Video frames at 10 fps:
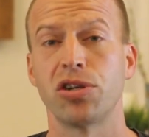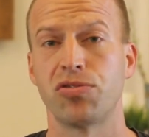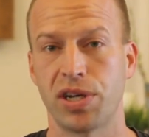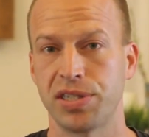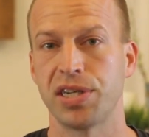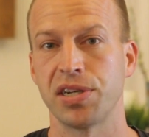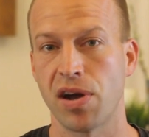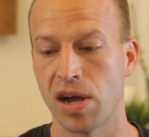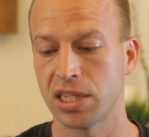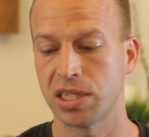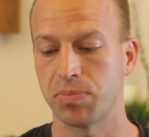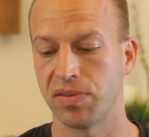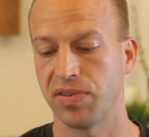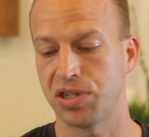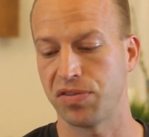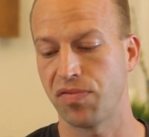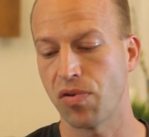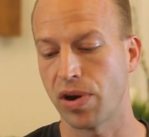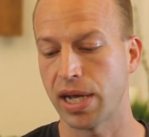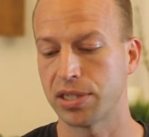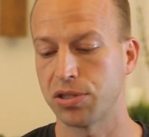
to trust in God's provision for us.